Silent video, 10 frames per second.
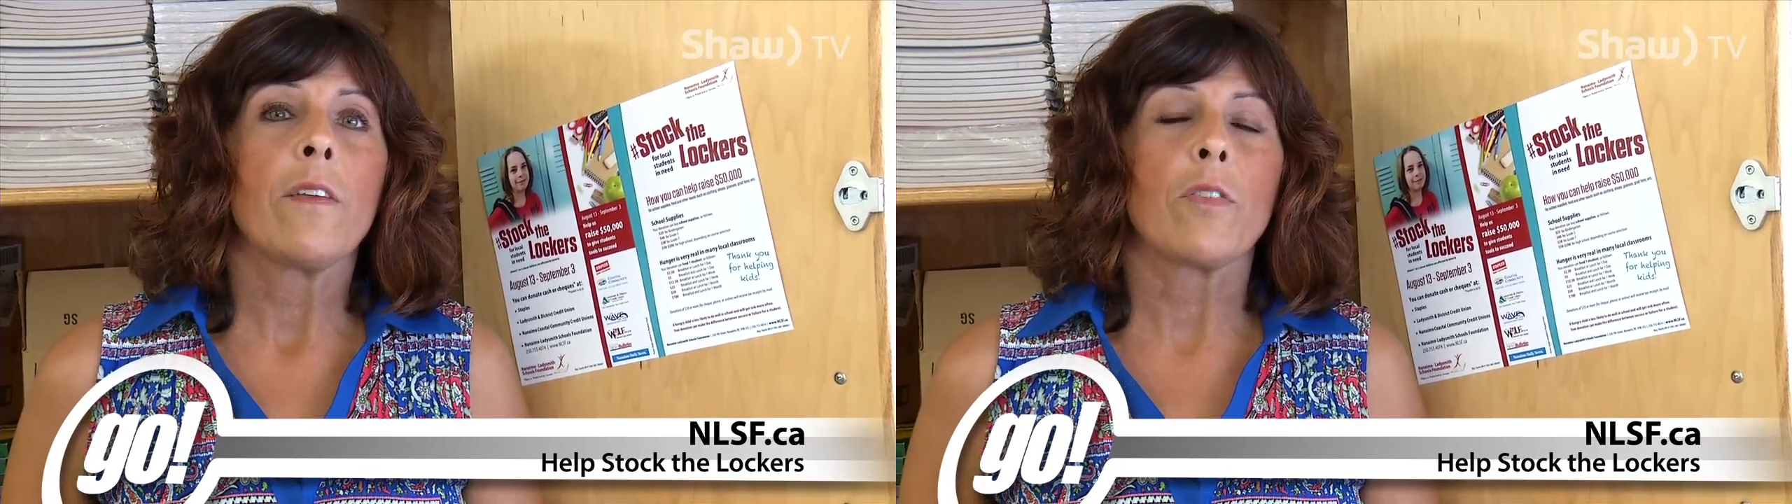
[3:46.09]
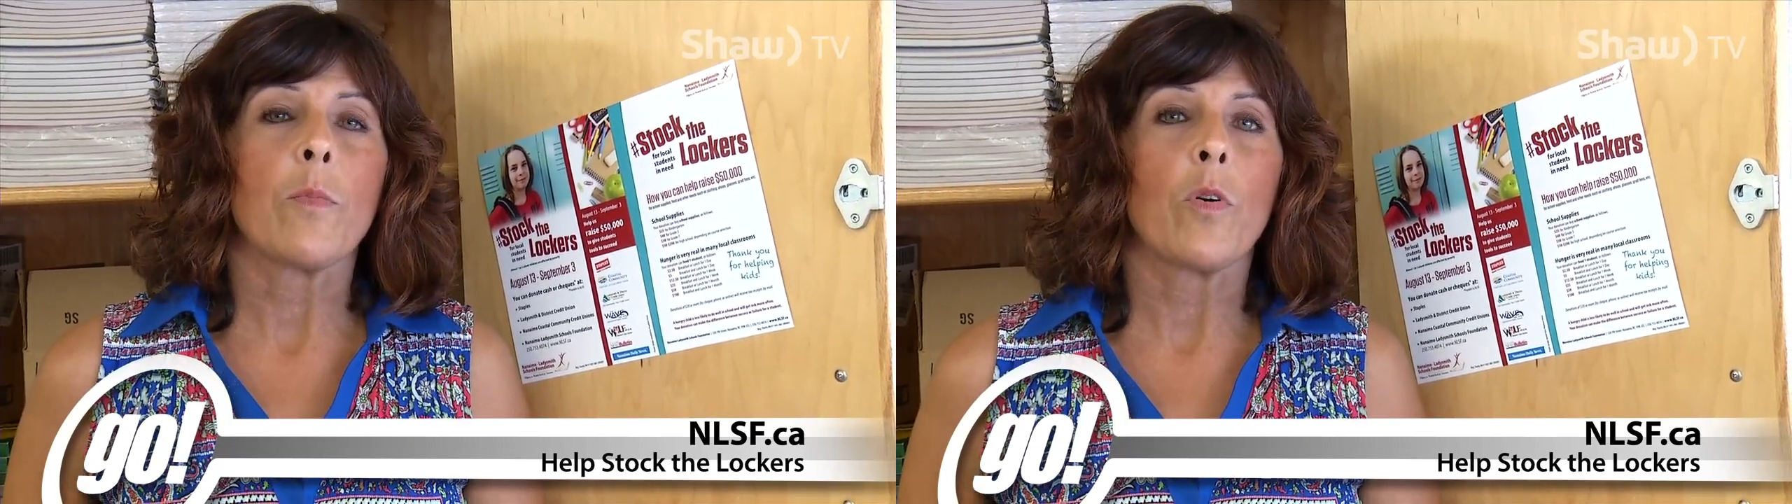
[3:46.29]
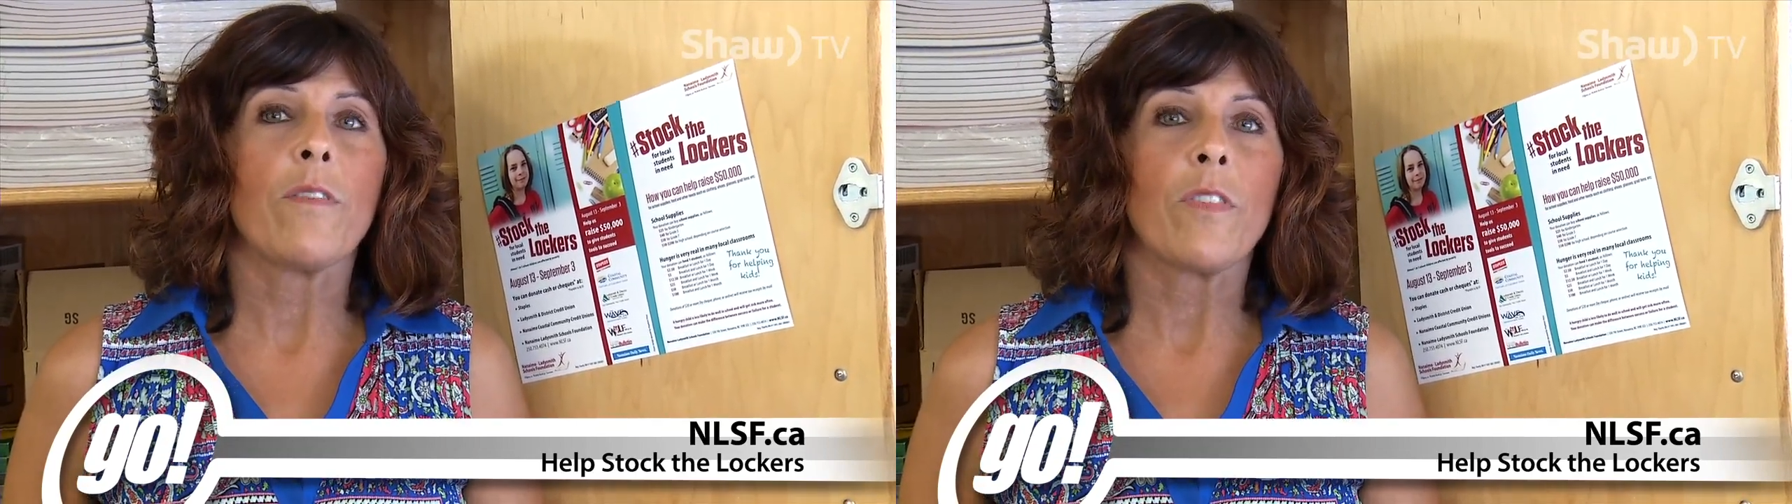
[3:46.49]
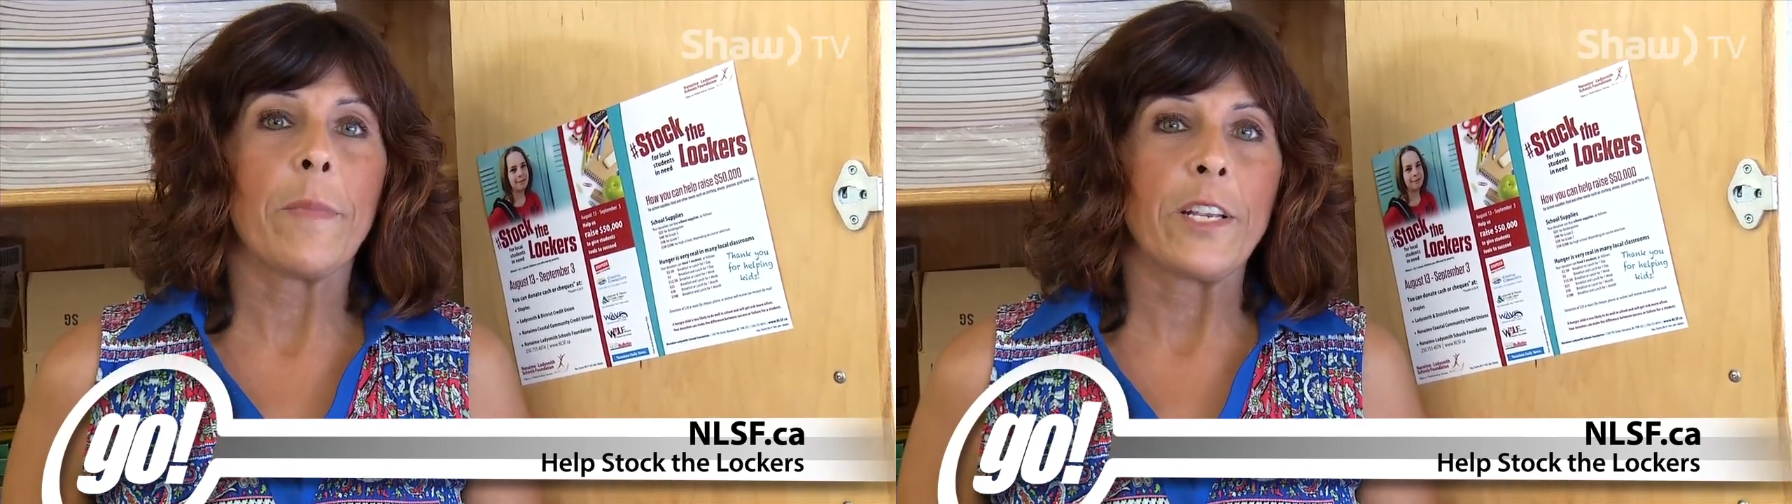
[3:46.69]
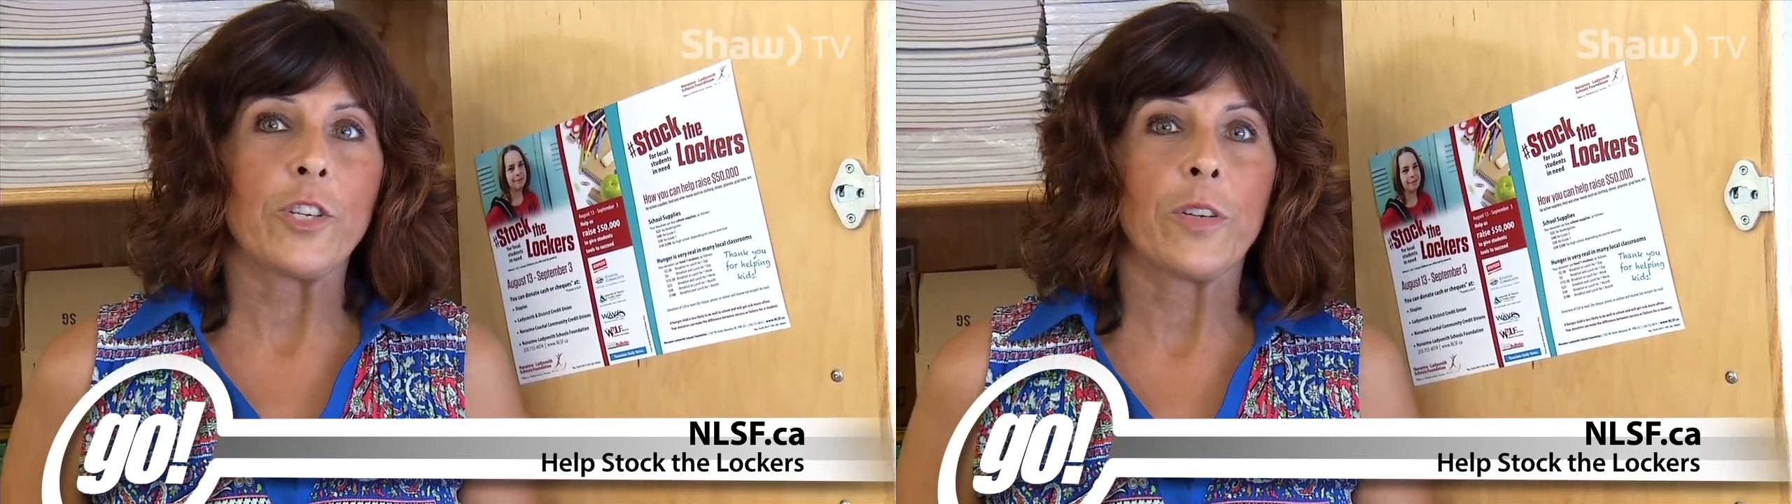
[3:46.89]
for more
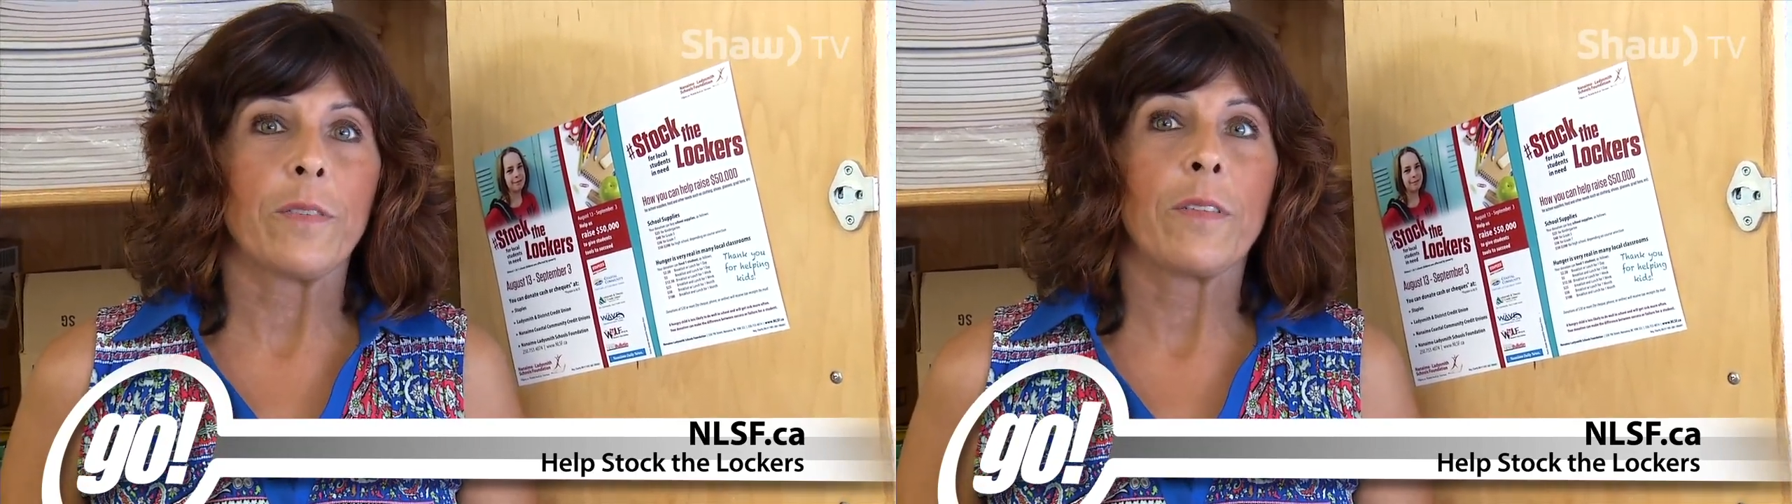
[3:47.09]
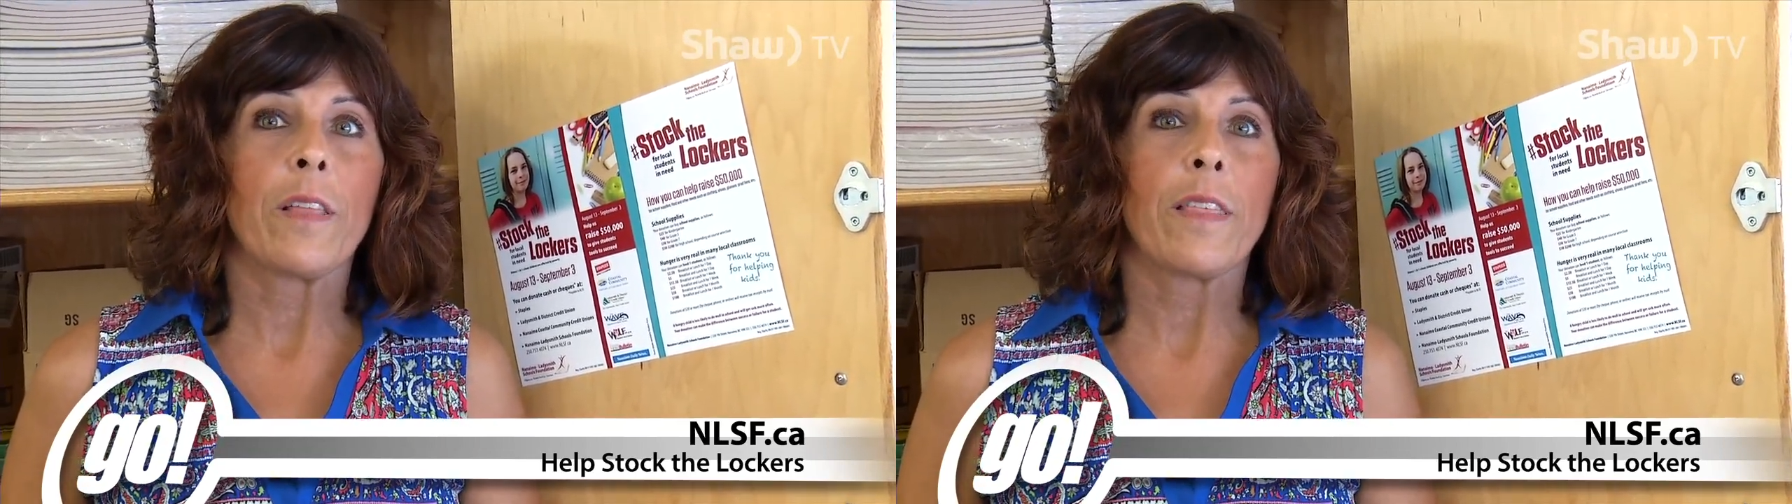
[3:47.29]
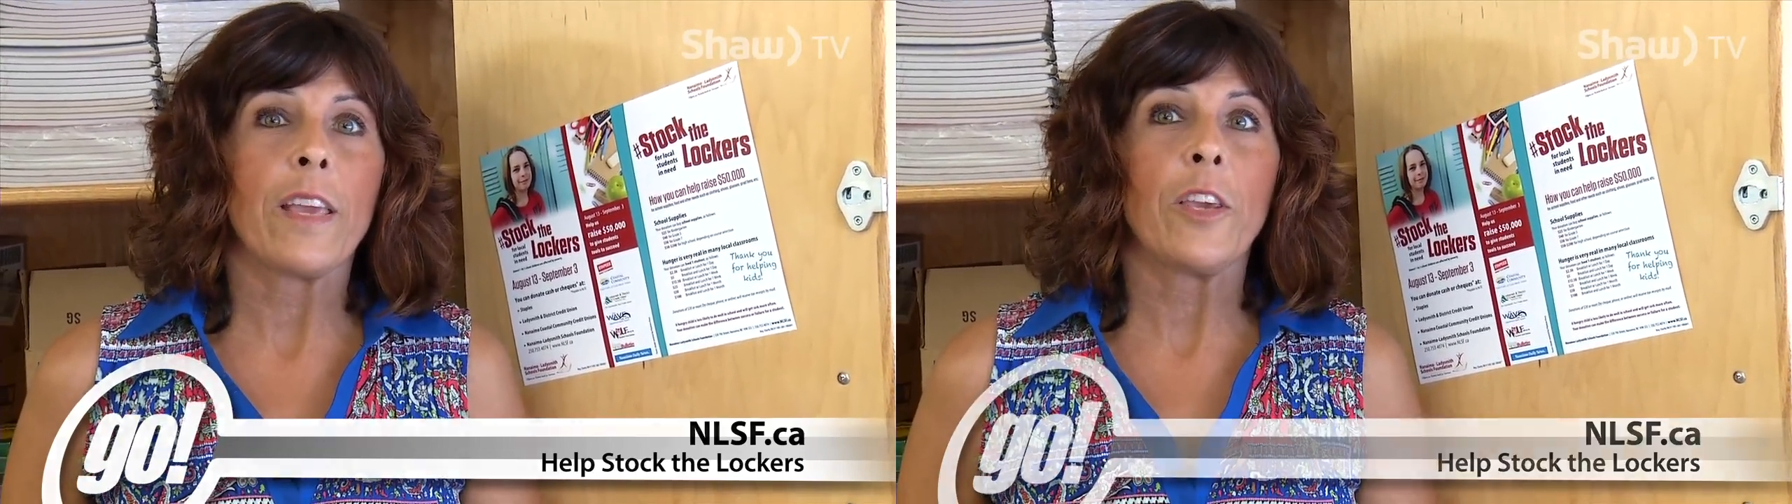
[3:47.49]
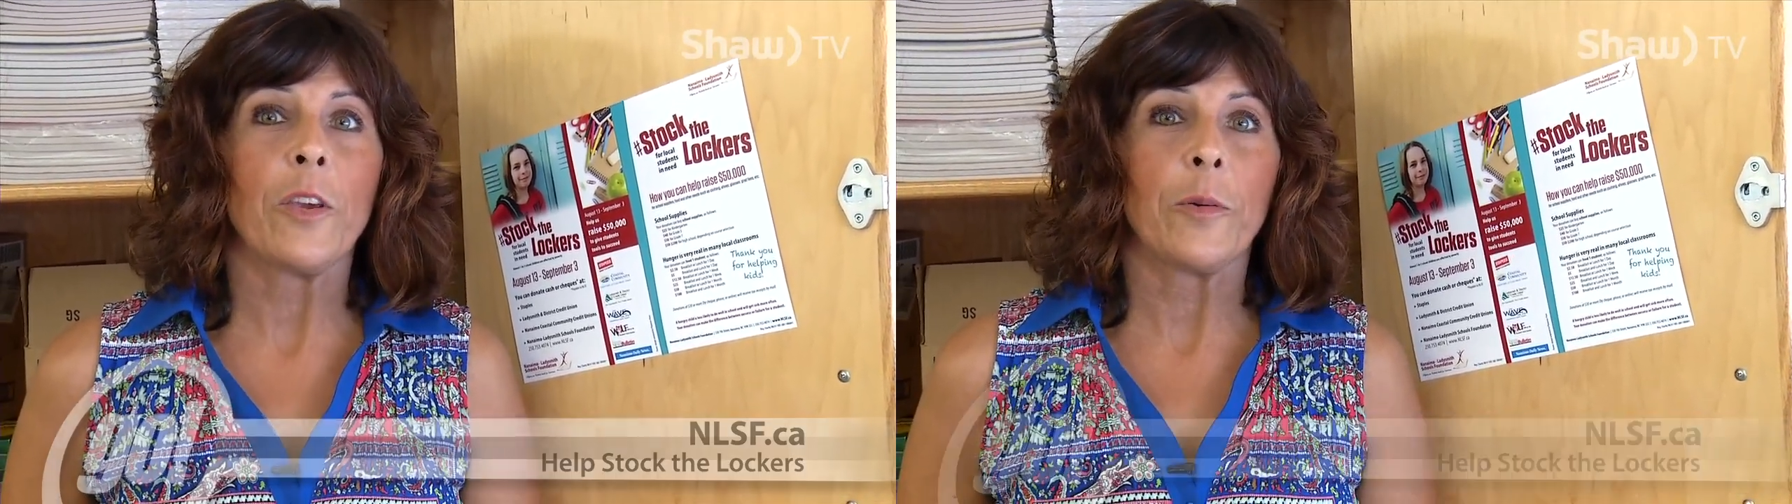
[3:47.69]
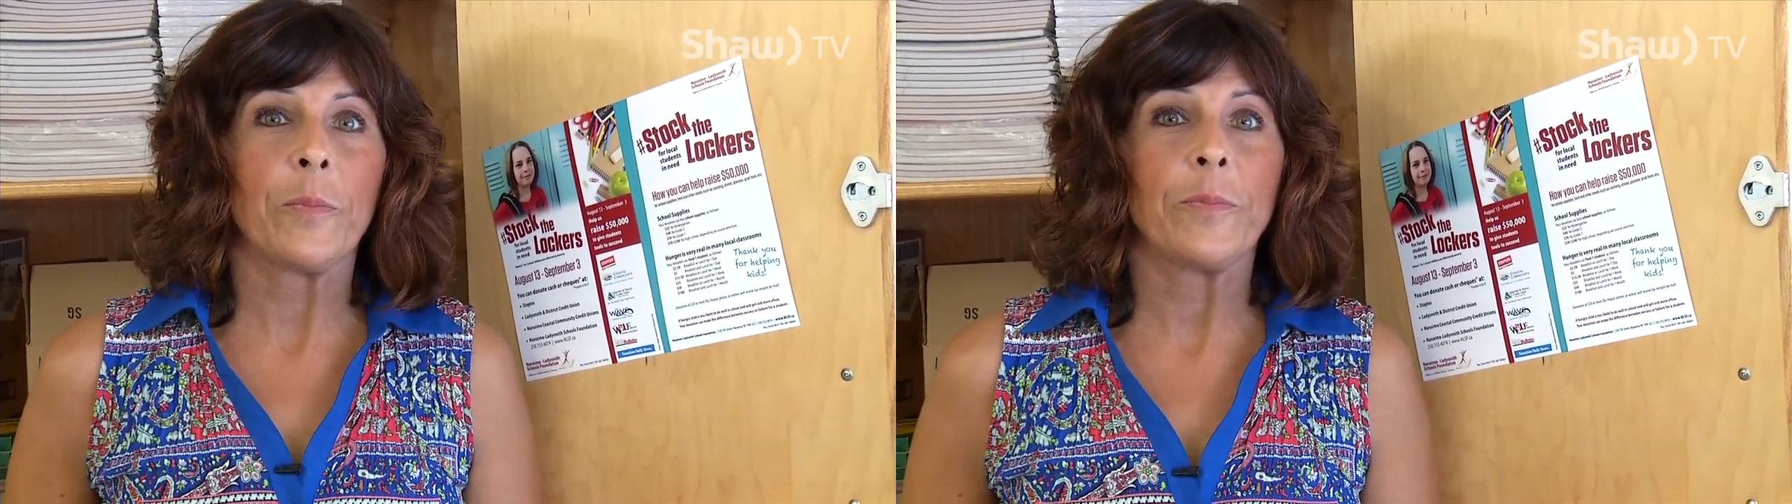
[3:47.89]
information. Thank
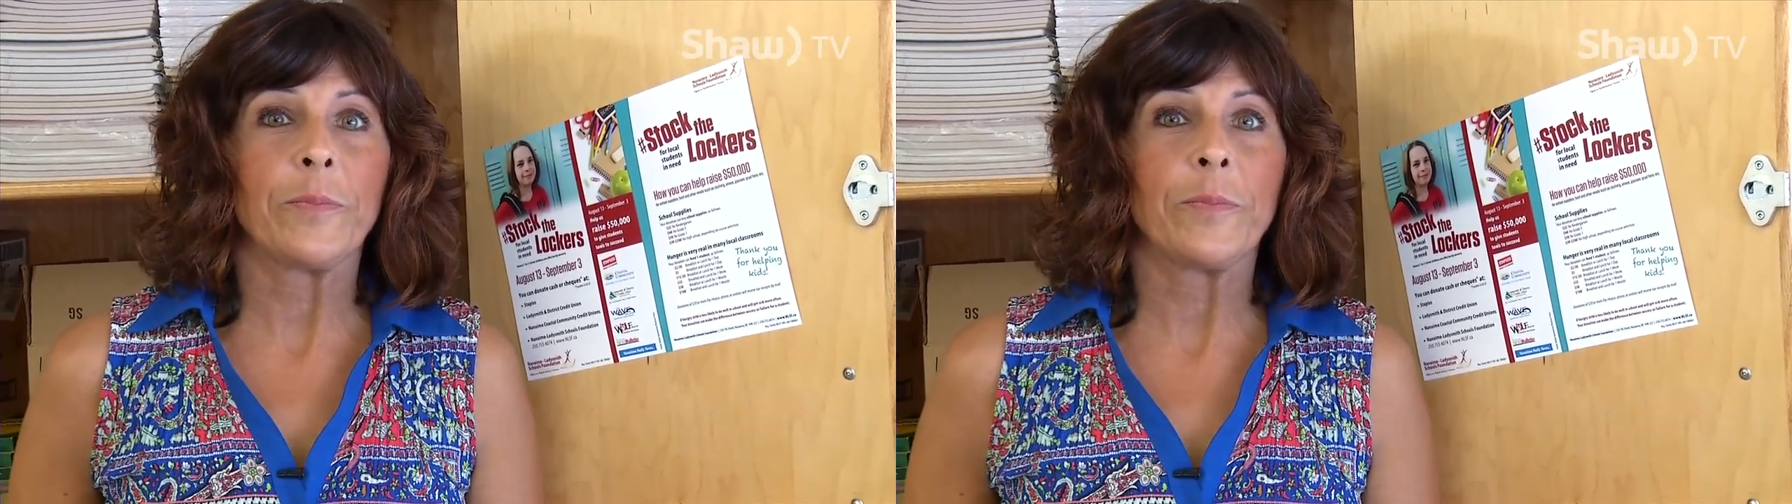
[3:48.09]
you.